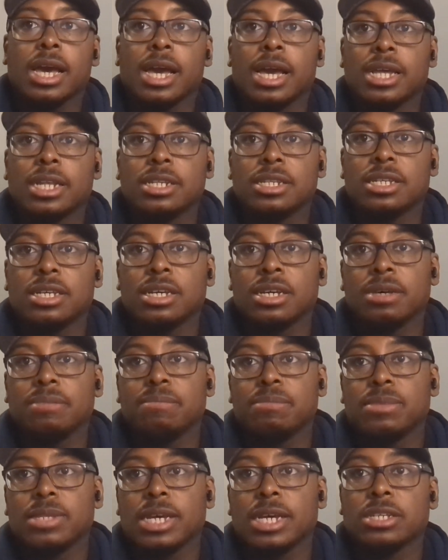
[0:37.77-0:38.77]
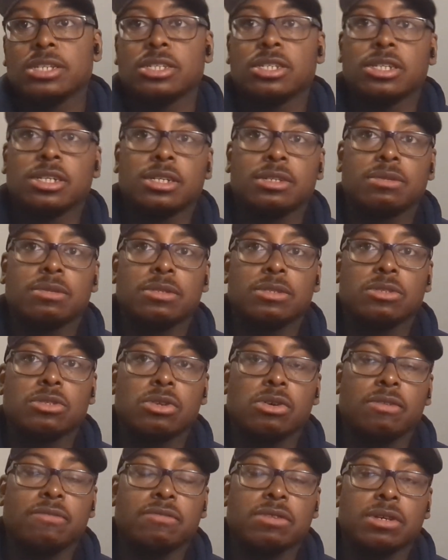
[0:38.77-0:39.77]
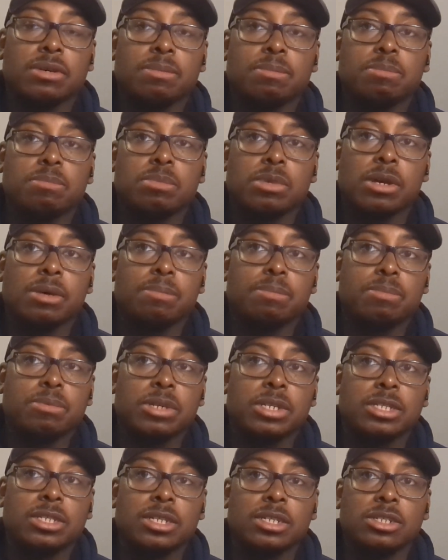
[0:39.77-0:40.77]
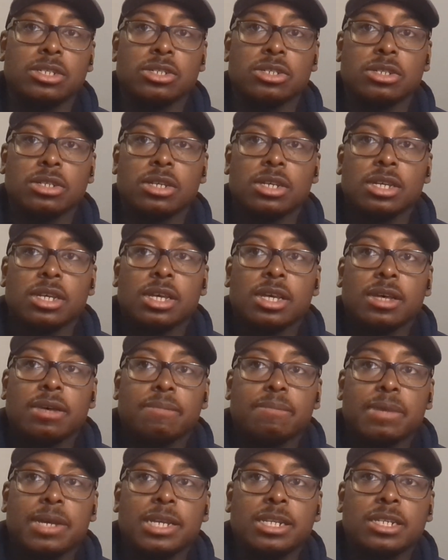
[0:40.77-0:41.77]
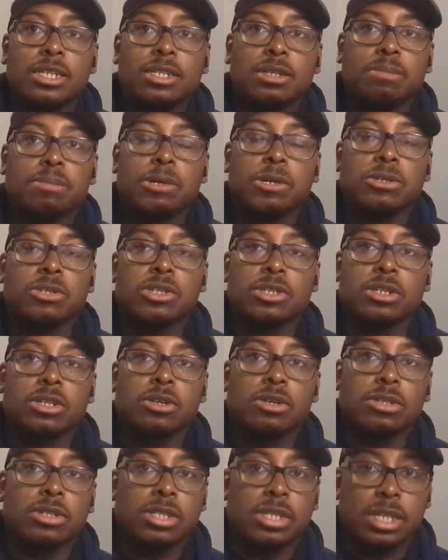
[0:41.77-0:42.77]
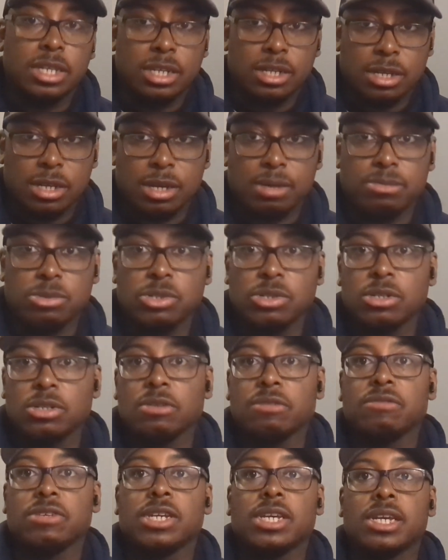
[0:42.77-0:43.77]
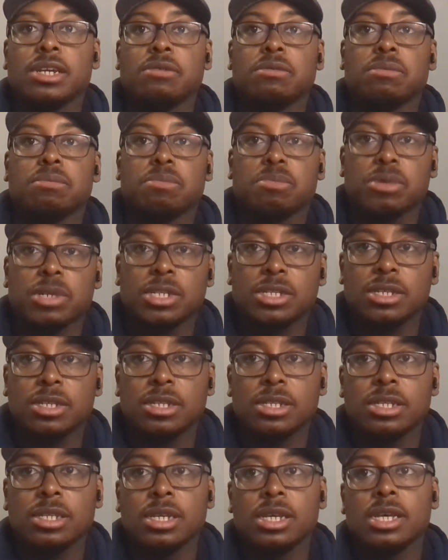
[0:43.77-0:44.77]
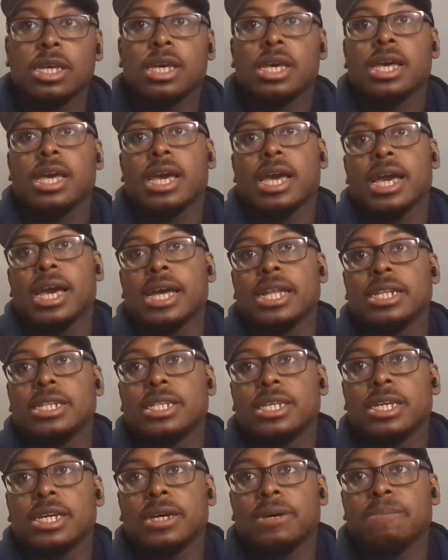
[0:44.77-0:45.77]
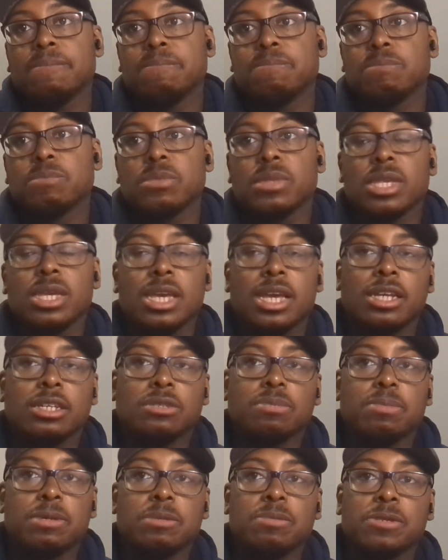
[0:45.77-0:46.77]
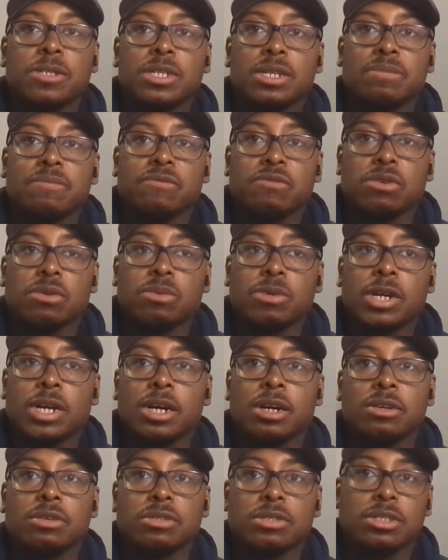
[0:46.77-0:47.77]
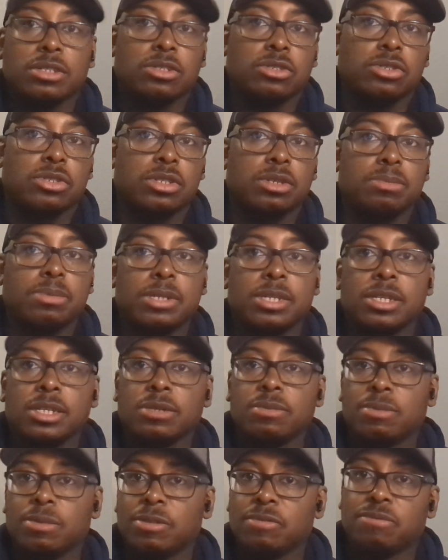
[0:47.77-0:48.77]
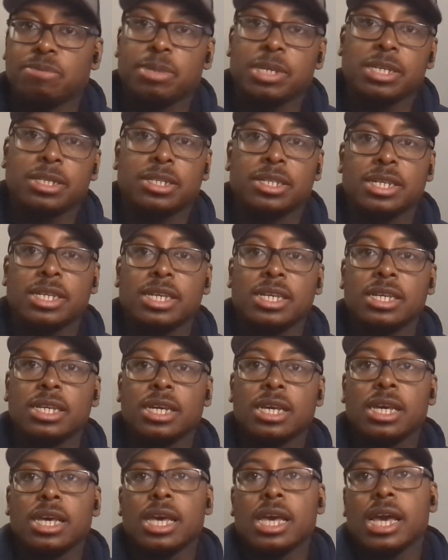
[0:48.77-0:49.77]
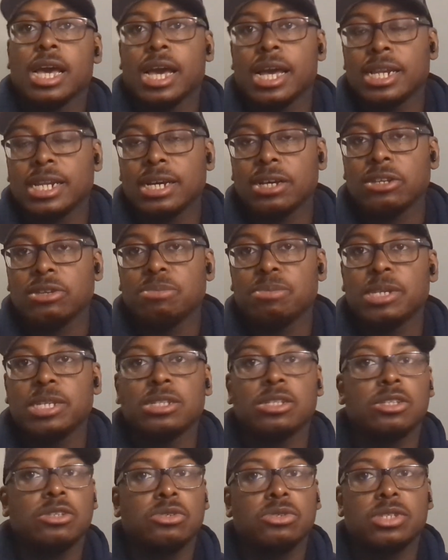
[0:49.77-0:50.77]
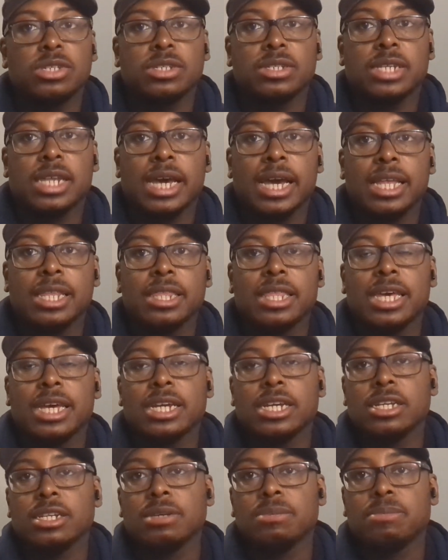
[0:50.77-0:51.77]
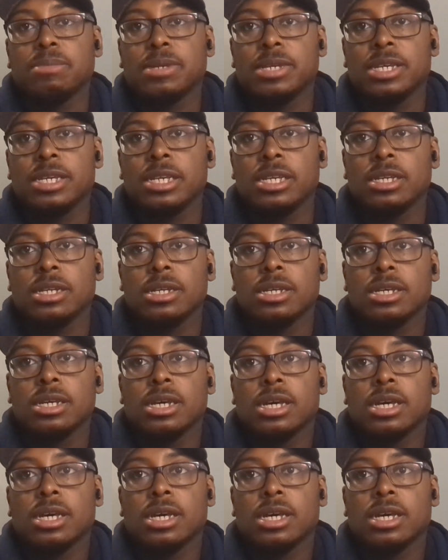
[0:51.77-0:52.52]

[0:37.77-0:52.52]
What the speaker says: and that's a sort of a British, mainly the boxing content comes on over here in Britain, and yeah, he's been with them for a while. They used to be with BT, and now the big news is that they're going to be,